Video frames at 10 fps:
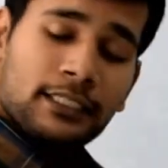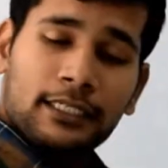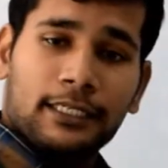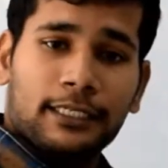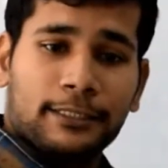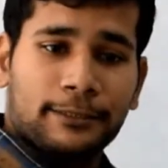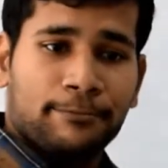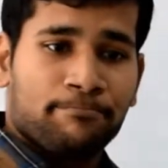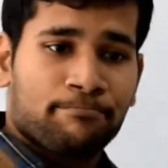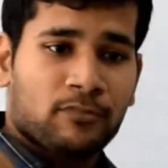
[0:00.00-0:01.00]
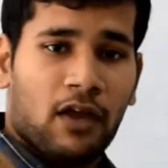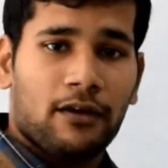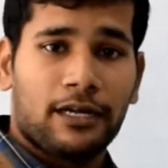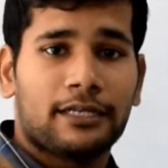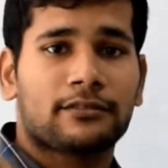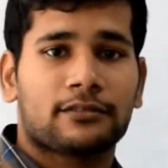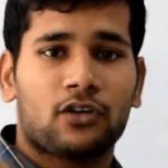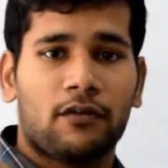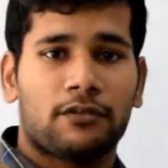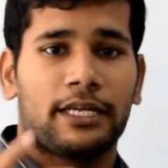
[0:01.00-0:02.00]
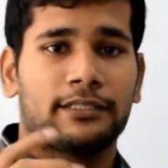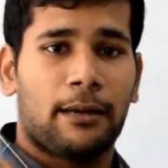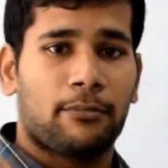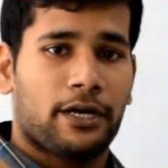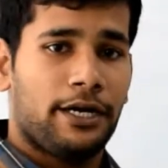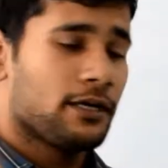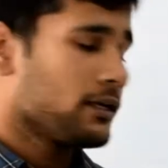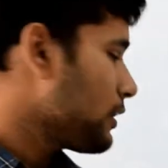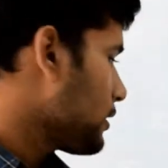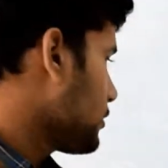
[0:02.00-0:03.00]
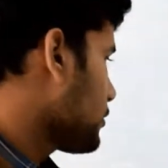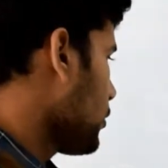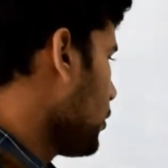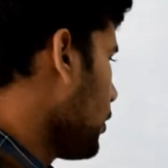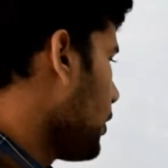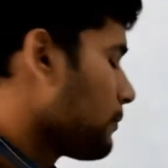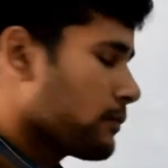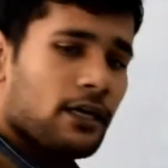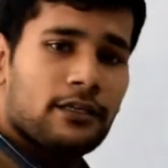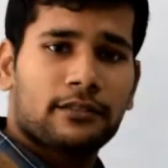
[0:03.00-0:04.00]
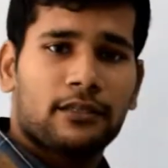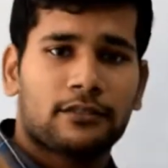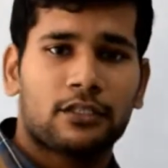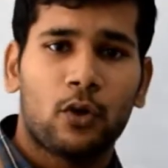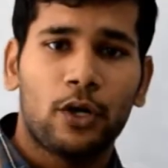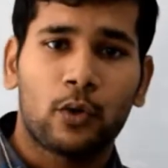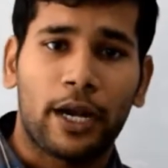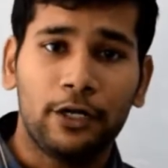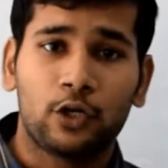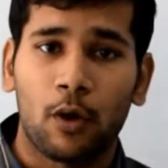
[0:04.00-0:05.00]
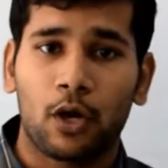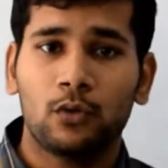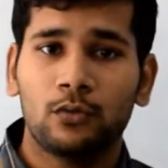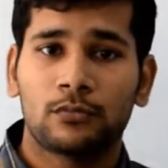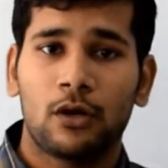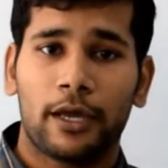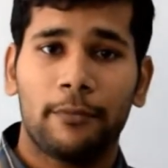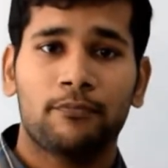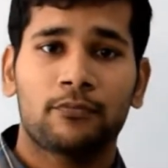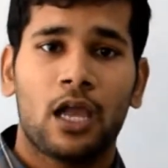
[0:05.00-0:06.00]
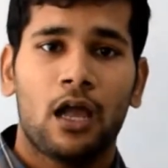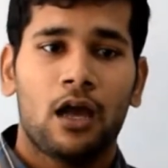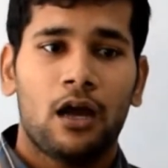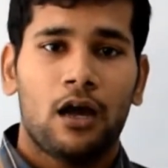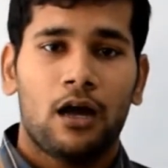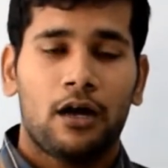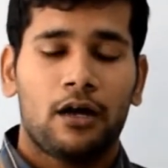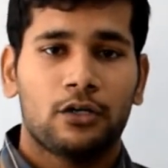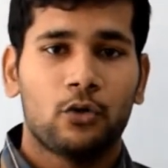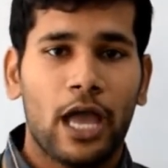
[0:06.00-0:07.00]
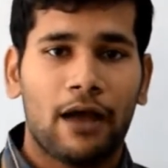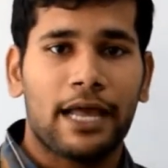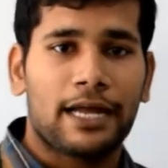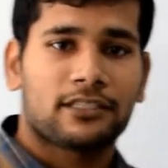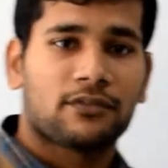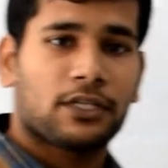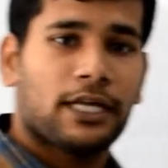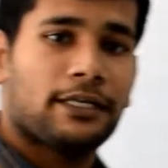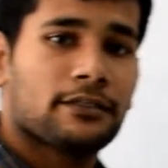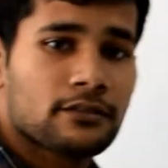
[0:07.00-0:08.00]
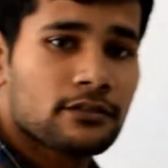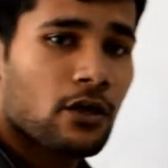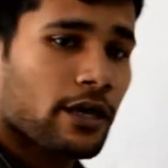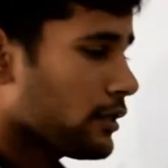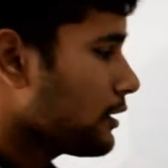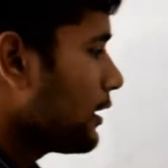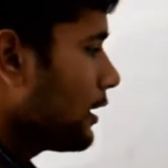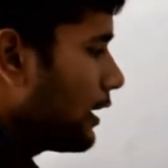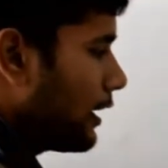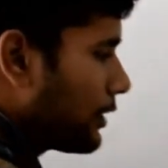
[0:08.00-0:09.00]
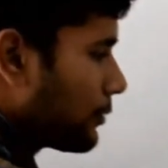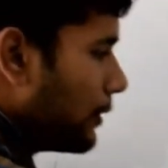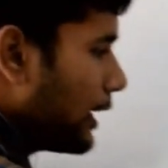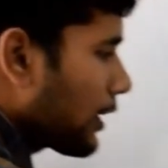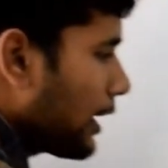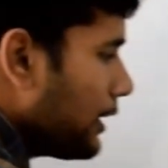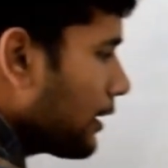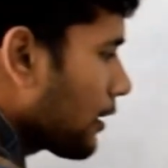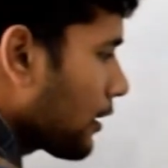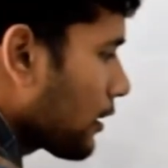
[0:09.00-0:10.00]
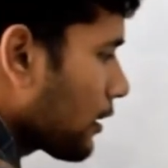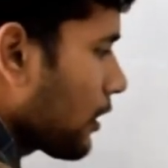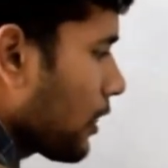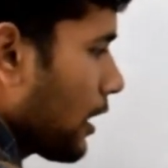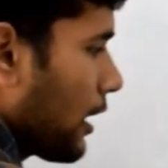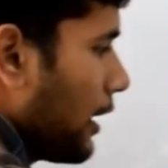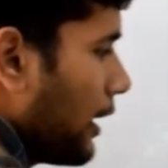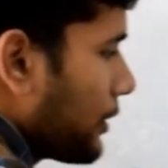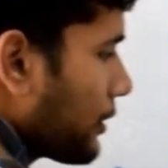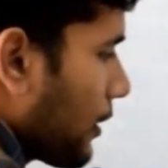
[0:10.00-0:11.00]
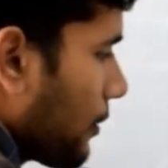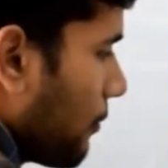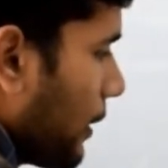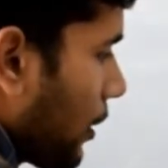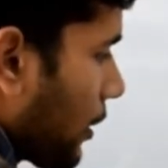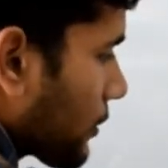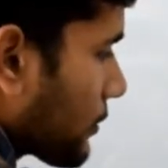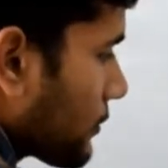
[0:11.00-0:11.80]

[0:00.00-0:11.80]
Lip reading: let's start with an example, right? So is it going to rain tomorrow? Okay, do you have the answer for that? Okay, it may rain, it may not,